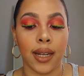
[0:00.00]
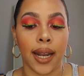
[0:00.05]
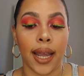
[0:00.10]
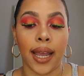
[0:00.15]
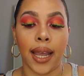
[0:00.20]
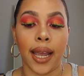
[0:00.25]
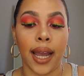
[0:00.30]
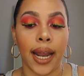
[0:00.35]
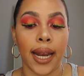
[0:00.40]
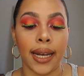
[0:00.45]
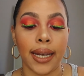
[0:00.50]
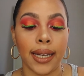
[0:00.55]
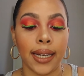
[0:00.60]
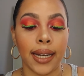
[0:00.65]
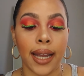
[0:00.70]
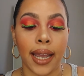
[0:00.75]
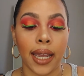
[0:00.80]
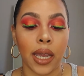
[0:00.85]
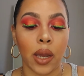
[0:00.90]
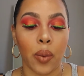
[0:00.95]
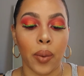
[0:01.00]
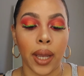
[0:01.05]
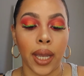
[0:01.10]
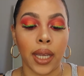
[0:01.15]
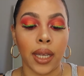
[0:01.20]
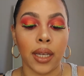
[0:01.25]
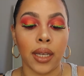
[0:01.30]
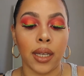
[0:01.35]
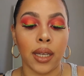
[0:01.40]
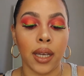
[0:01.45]
Like, I can't
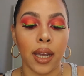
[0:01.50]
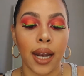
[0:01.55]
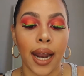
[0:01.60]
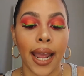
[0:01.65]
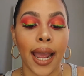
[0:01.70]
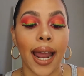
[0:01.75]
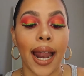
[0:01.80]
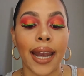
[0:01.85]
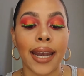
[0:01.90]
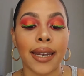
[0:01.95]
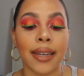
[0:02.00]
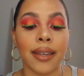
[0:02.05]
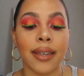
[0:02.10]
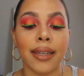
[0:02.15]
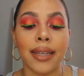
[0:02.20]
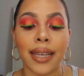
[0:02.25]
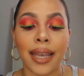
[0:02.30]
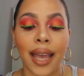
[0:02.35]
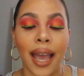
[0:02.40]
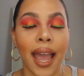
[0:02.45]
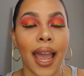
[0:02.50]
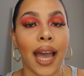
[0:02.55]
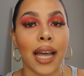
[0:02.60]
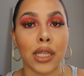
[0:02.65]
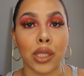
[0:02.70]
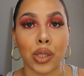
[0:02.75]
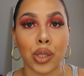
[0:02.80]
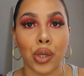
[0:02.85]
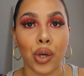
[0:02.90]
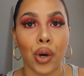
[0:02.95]
wait. Like, I
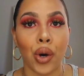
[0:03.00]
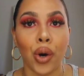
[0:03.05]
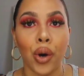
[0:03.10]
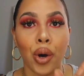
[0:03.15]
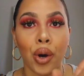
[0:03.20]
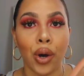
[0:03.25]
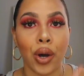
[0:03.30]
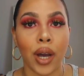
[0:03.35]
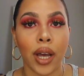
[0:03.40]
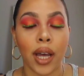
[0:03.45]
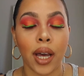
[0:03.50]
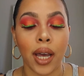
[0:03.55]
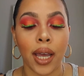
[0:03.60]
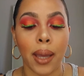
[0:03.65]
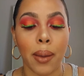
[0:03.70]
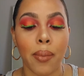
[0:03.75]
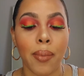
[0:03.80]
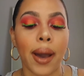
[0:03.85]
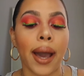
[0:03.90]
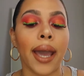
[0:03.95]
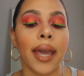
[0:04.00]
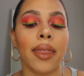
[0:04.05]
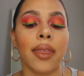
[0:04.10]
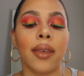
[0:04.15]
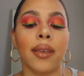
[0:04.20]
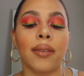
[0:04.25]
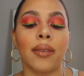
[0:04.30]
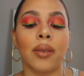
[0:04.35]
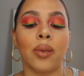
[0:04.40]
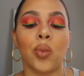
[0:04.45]
had to go and buy
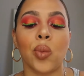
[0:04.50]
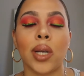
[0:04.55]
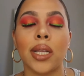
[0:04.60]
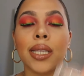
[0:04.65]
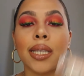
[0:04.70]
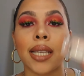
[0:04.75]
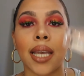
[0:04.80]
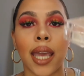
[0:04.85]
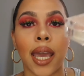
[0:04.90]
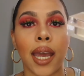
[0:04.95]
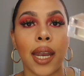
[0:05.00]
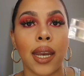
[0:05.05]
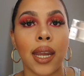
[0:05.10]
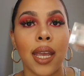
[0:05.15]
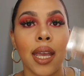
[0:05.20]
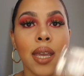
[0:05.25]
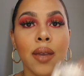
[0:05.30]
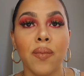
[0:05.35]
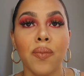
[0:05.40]
this once again.